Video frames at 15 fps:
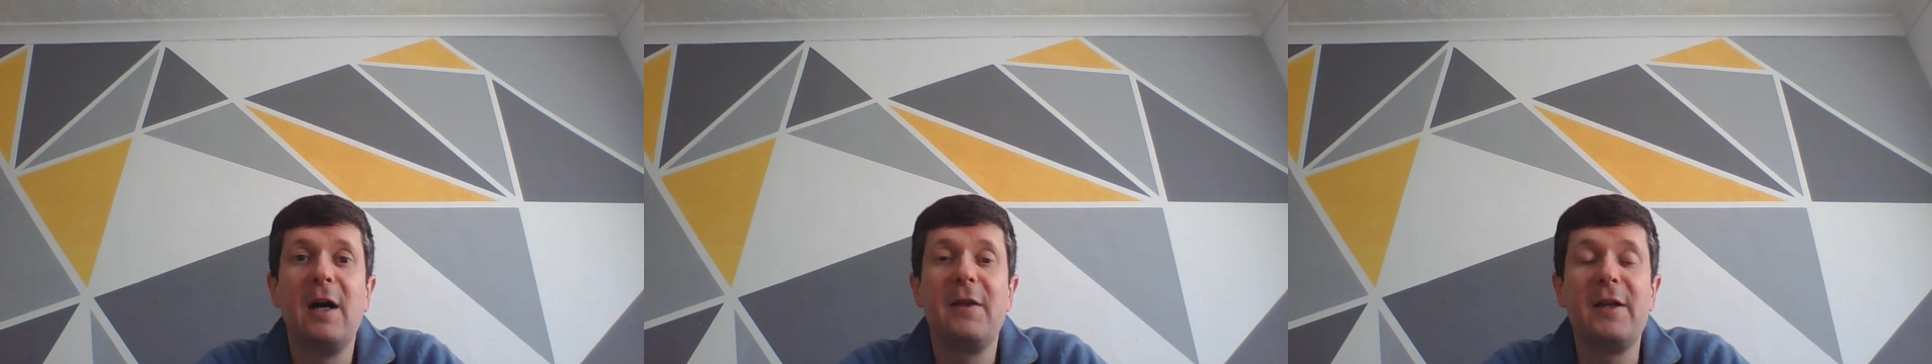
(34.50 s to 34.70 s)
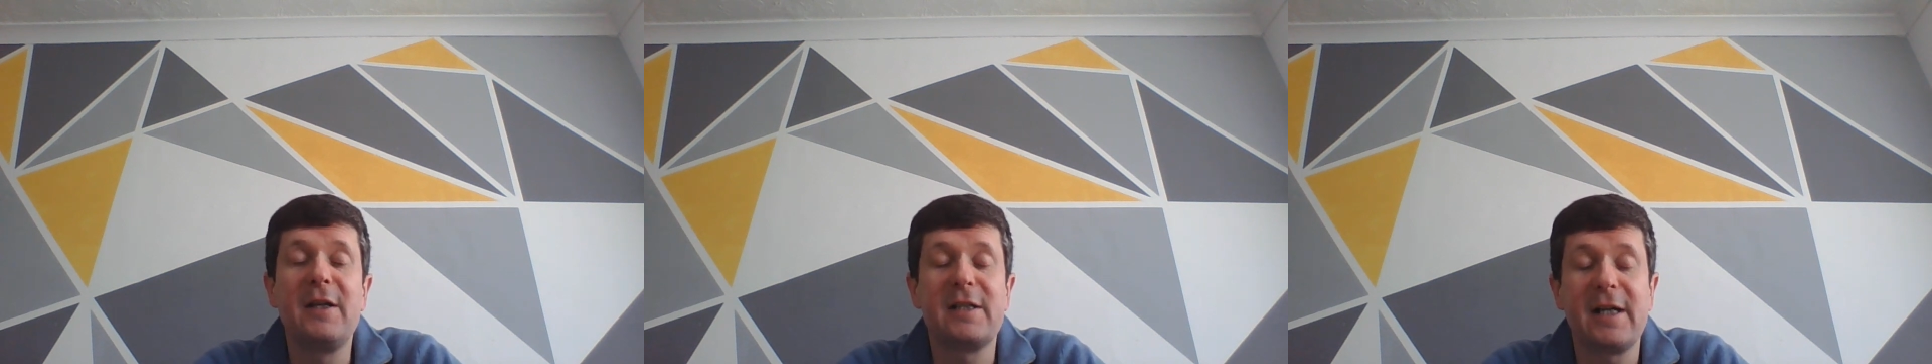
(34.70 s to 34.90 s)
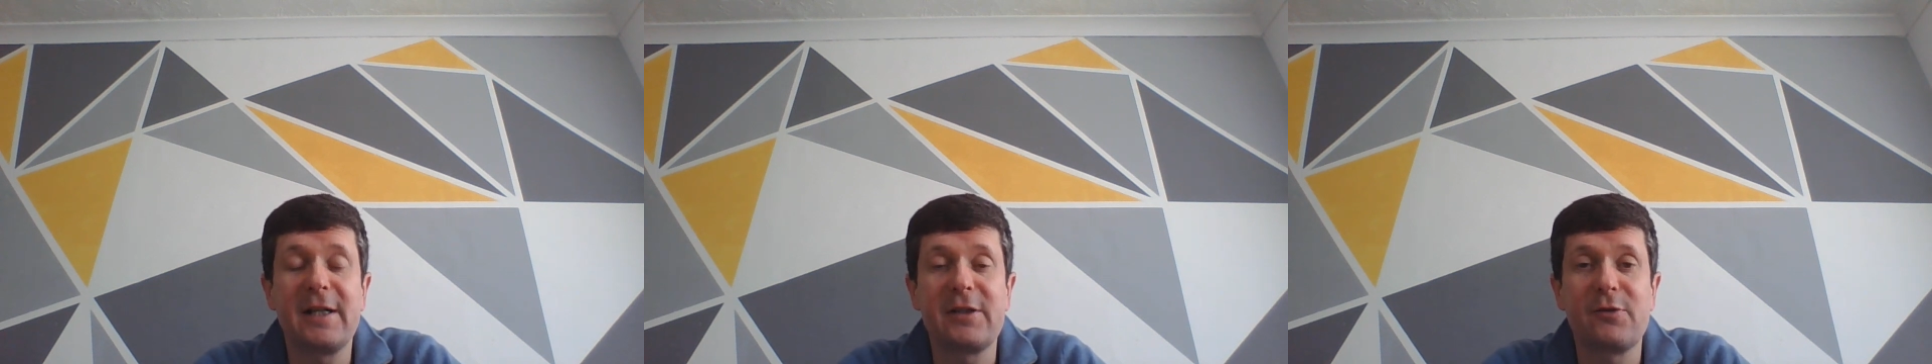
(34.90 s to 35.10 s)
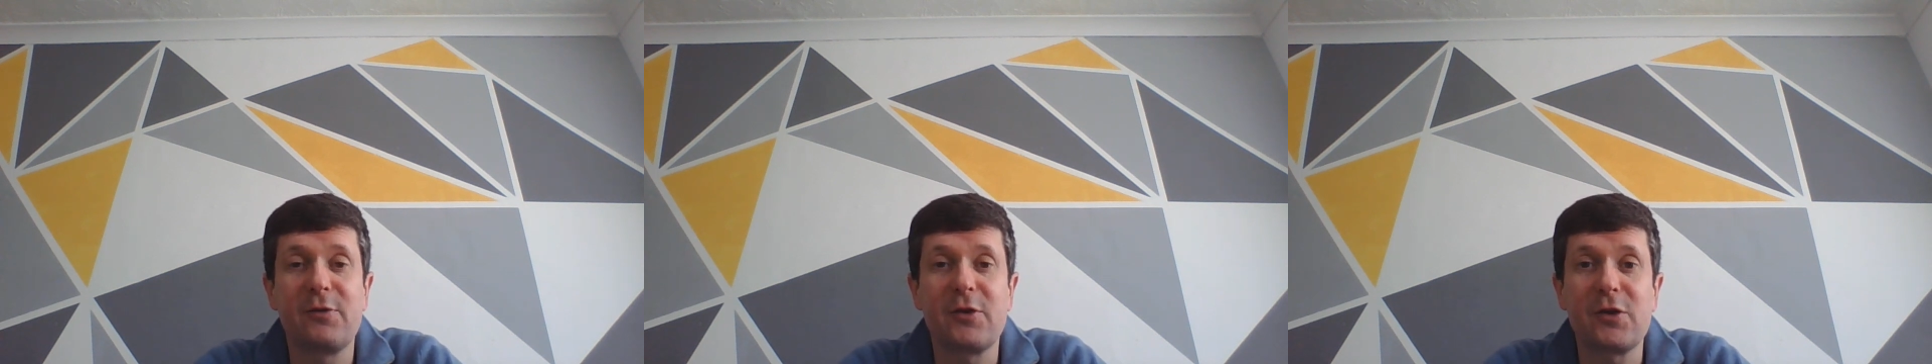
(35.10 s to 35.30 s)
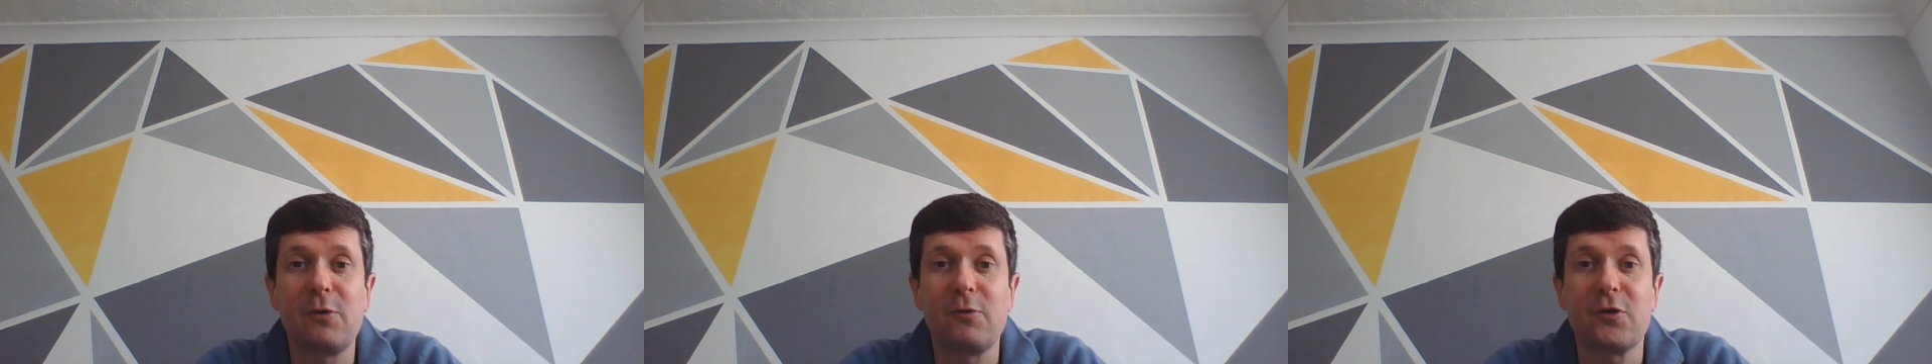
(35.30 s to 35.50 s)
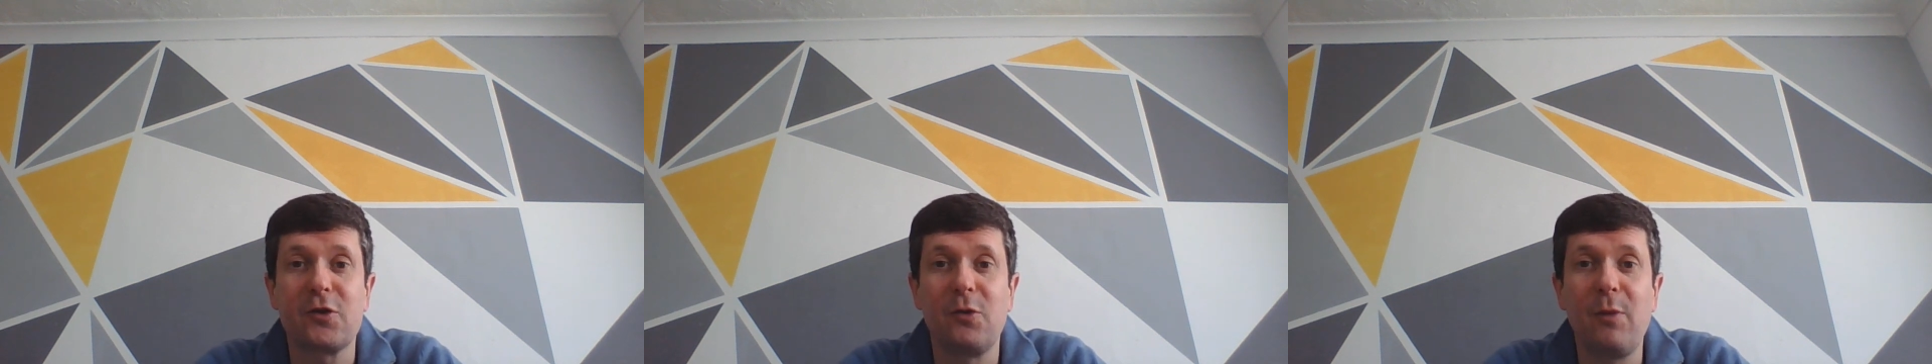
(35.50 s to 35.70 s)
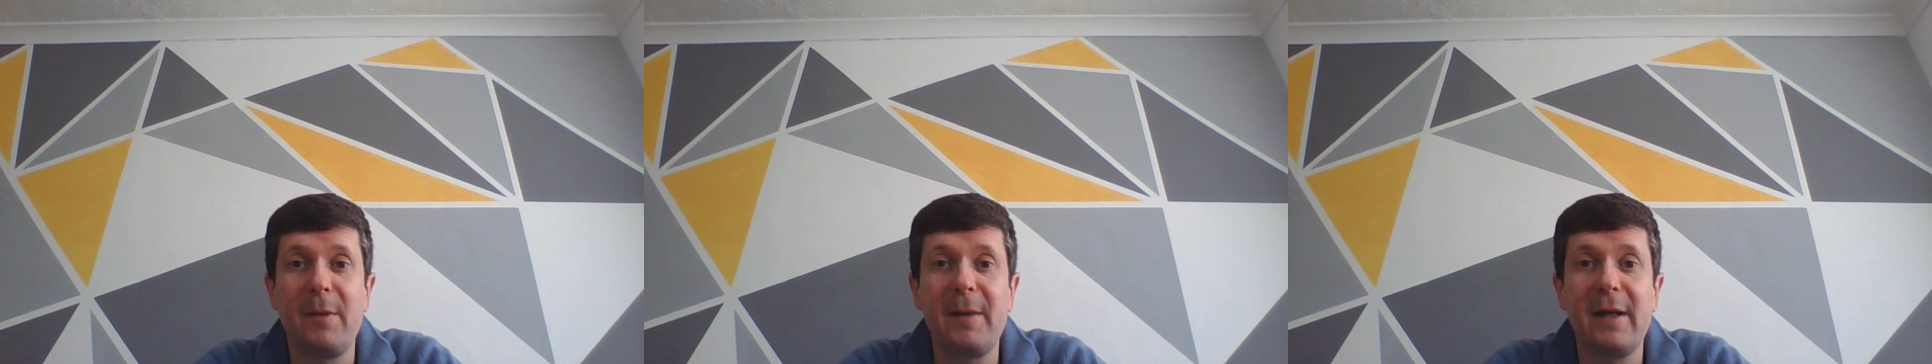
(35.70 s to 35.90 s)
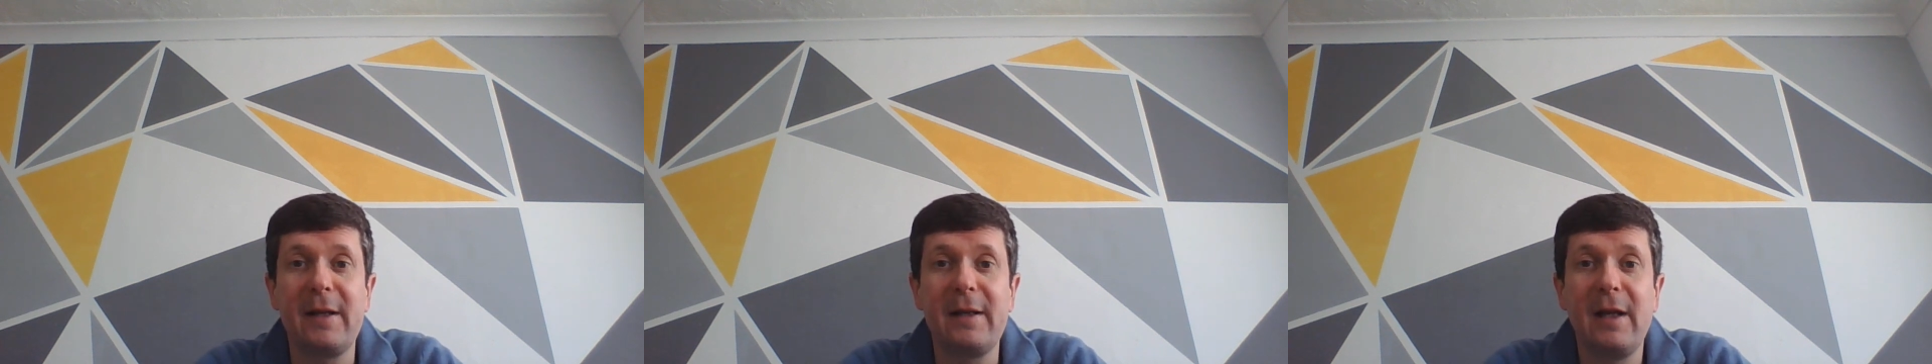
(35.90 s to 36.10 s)
This led to assaults on
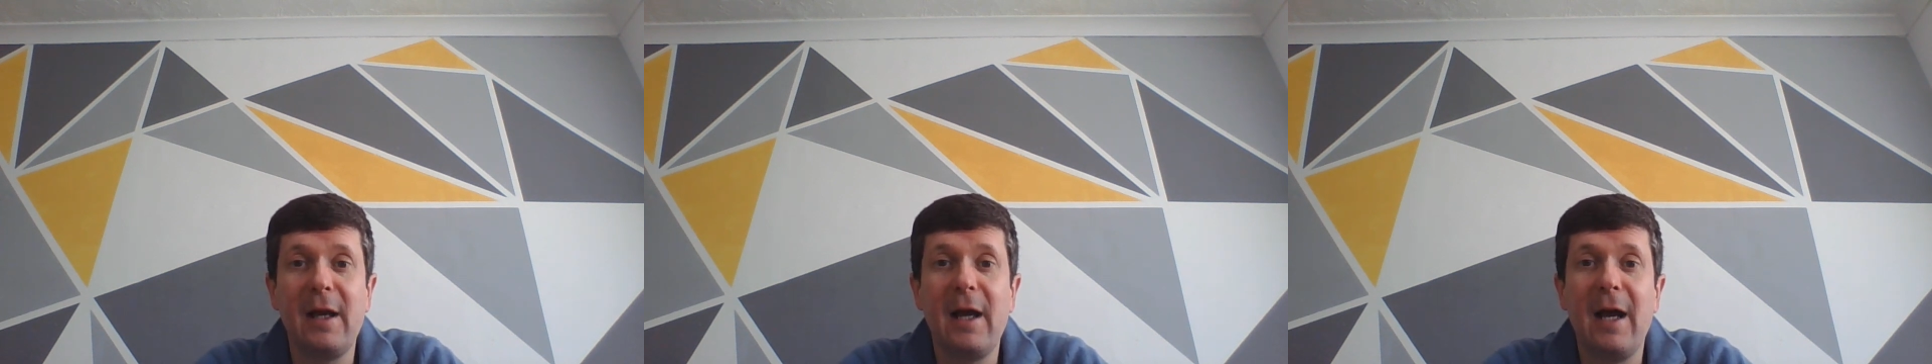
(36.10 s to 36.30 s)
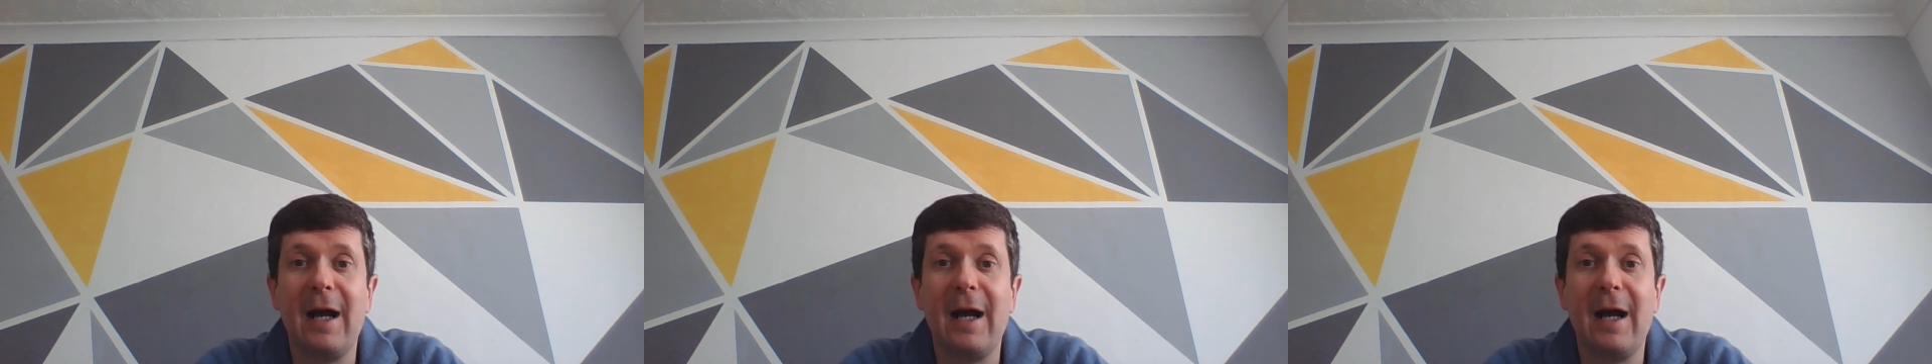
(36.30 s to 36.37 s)
women